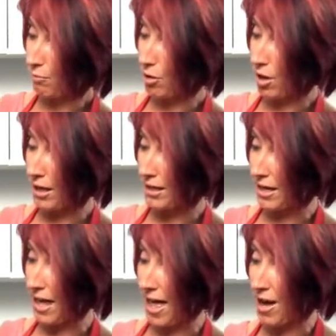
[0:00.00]
right
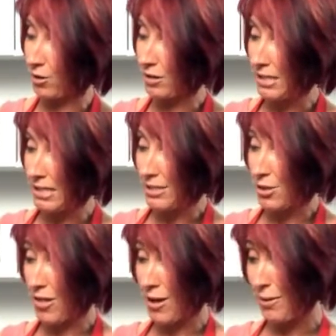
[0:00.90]
now.
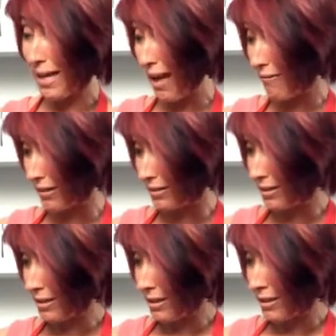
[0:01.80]
So there we have it.
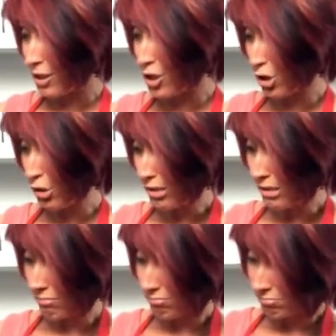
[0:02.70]
The juice